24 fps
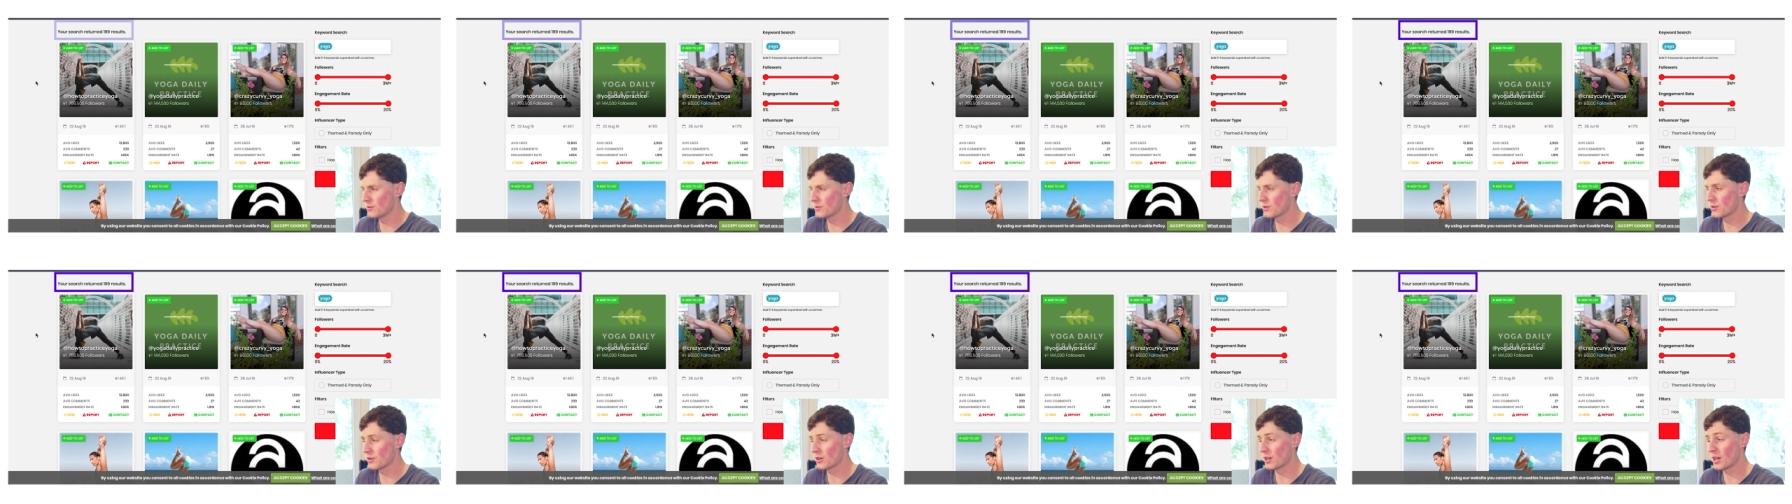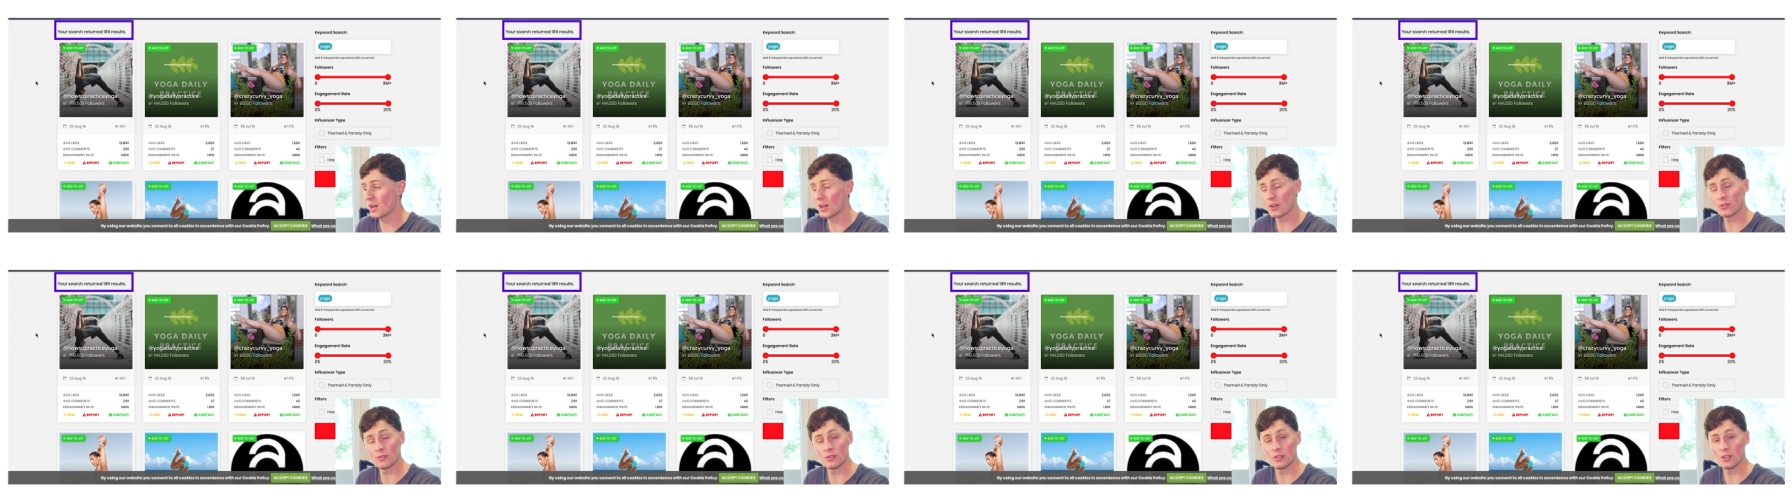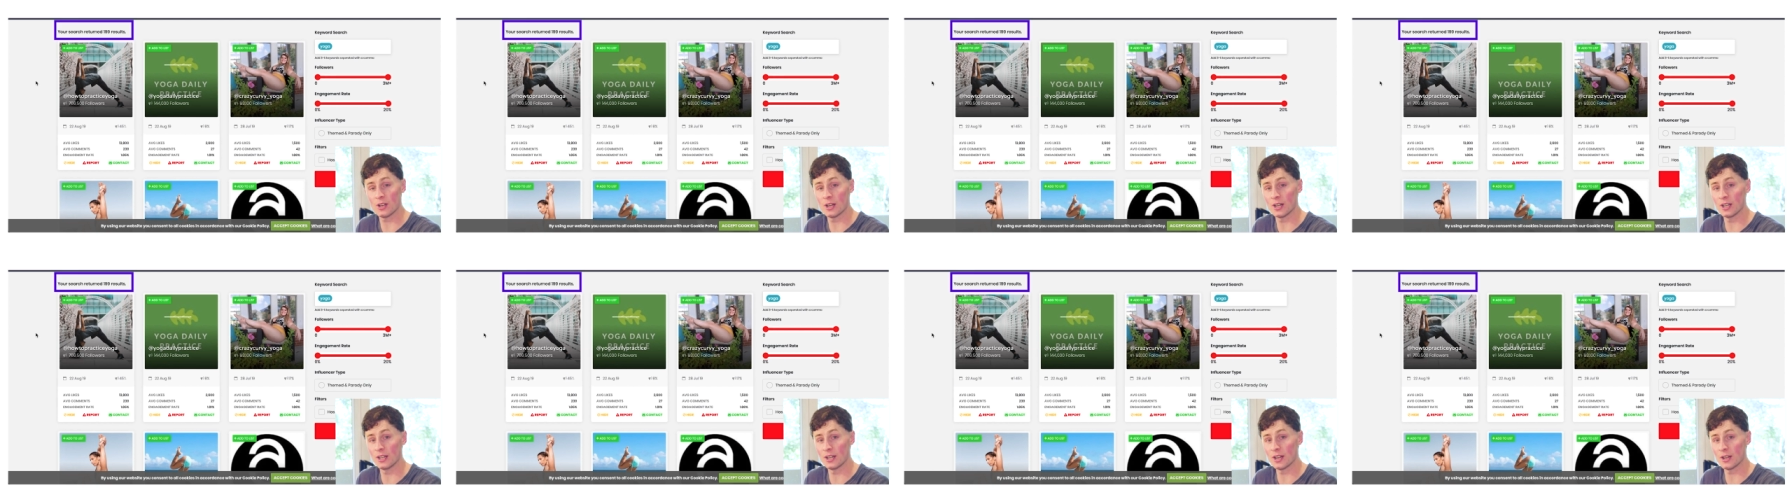we got
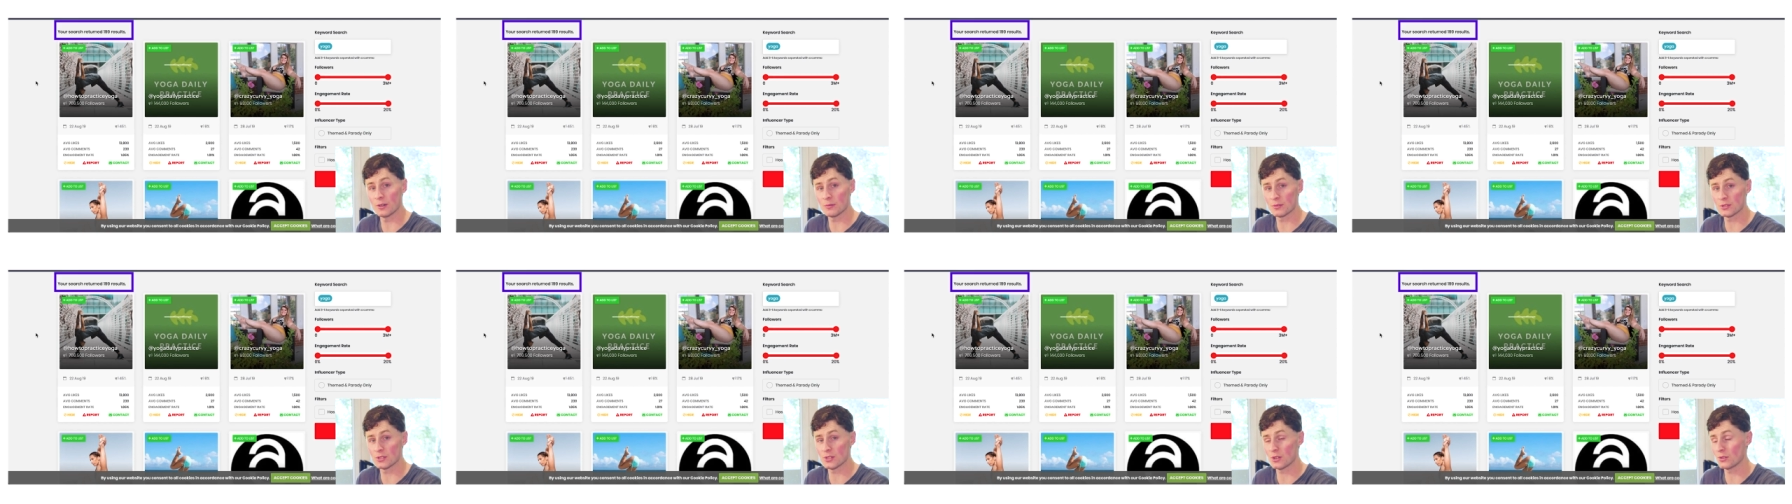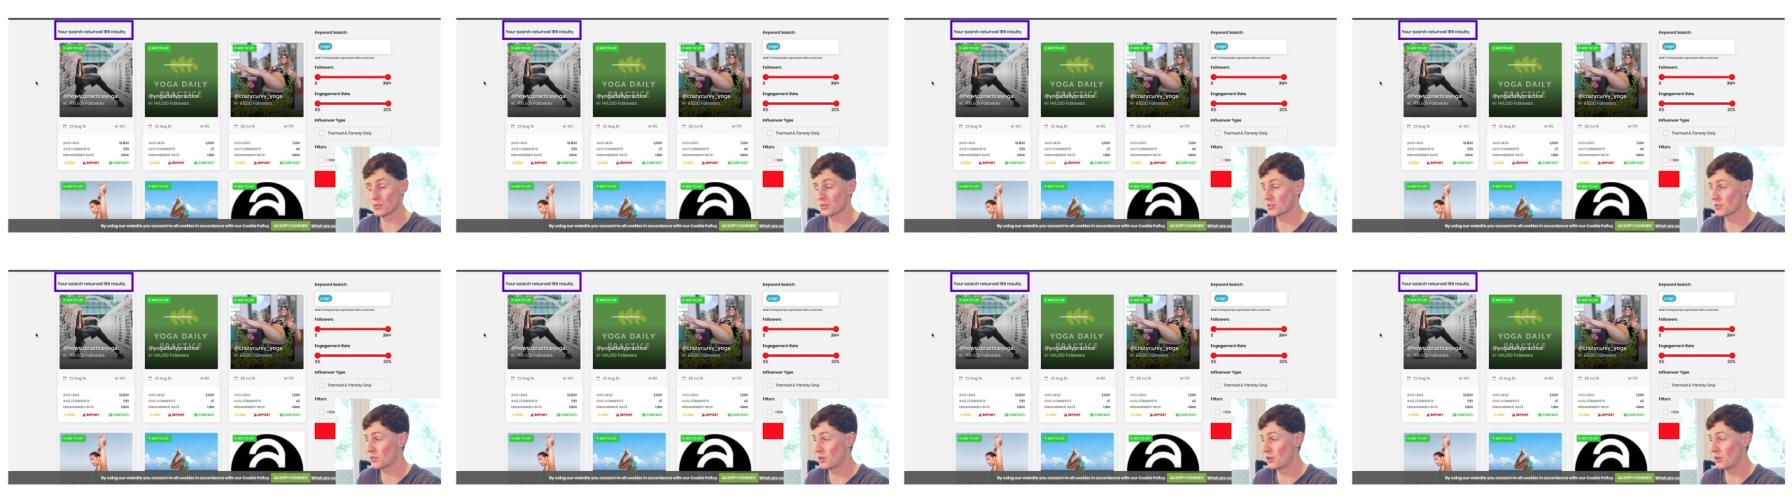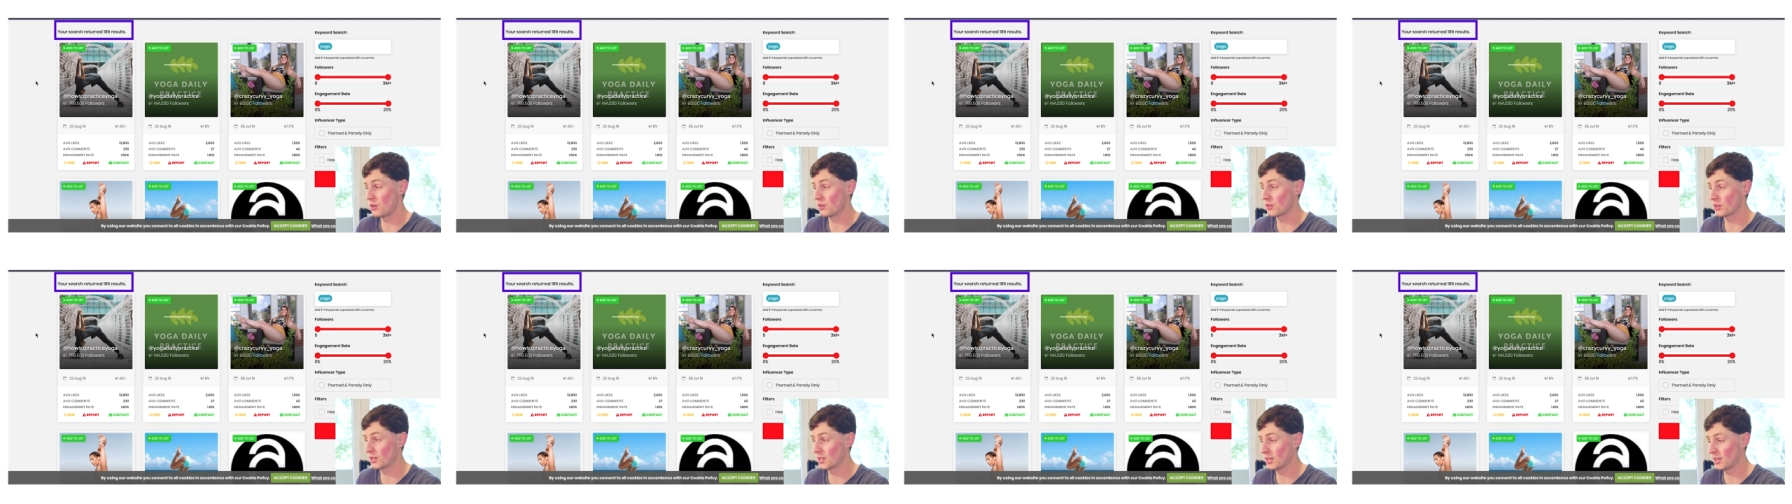199 results
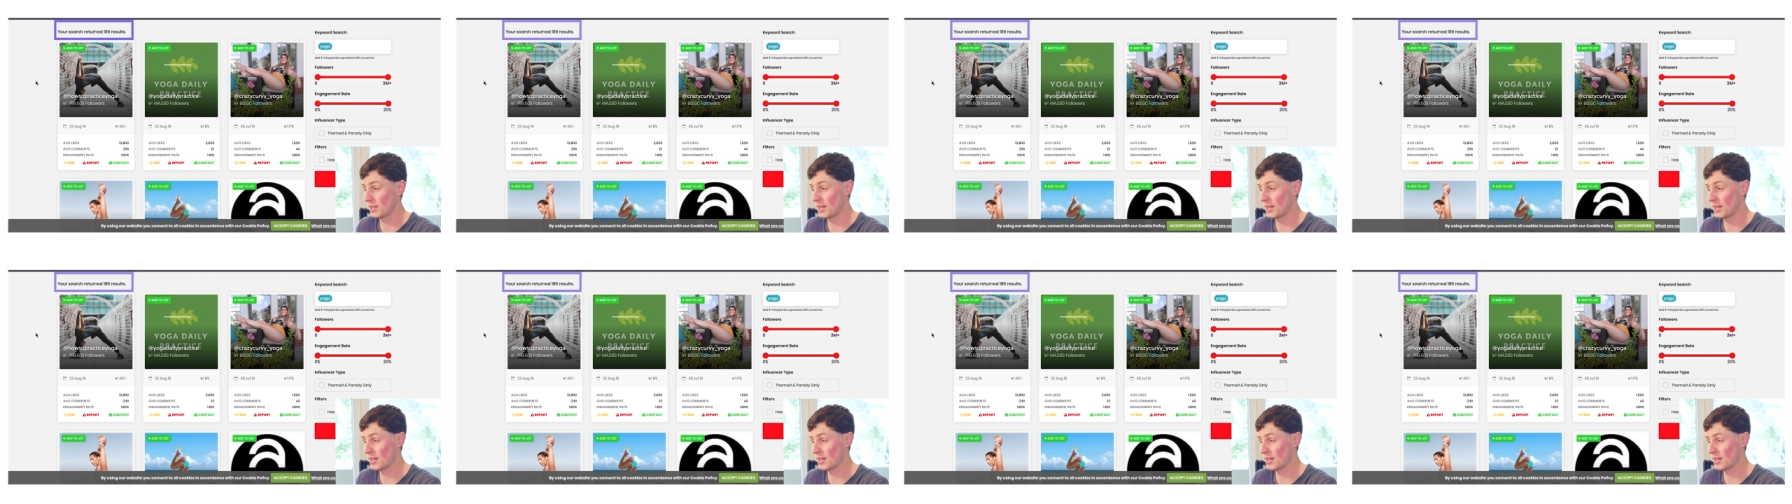on